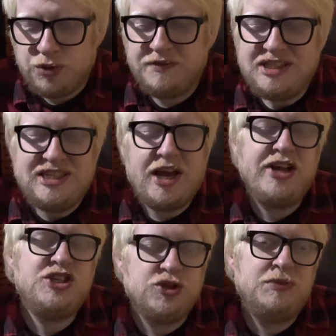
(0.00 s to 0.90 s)
of
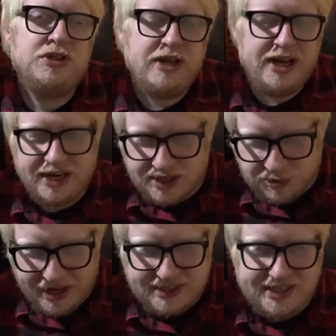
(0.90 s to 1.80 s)
entitlement and
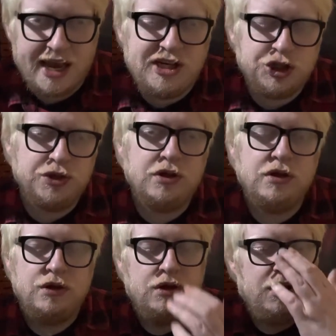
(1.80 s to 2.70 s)
expectation
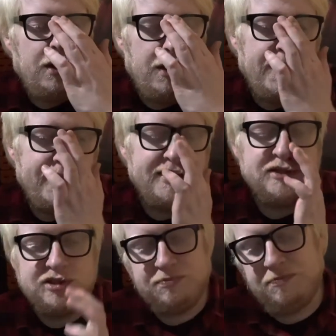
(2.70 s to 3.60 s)

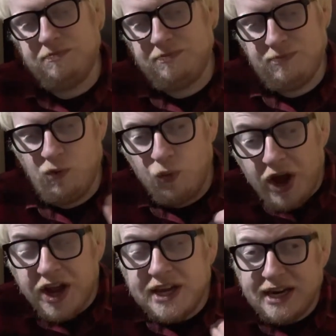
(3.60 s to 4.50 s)
that's
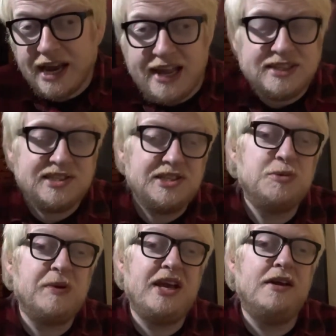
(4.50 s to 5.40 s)
working against this
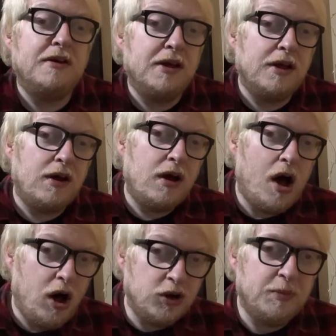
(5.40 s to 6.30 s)
beer
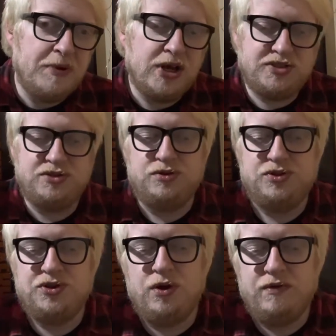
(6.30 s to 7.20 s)
on a personal
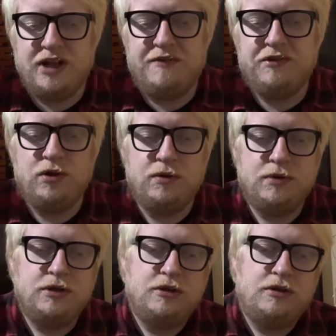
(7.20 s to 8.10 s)
sort of level.
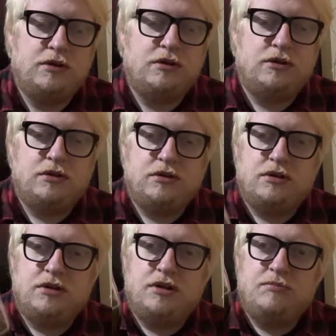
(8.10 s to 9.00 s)

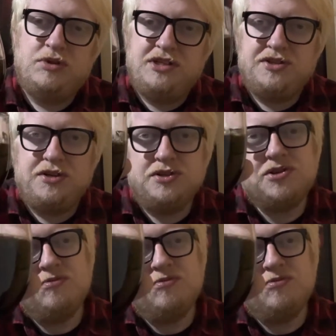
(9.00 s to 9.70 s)
But it's got some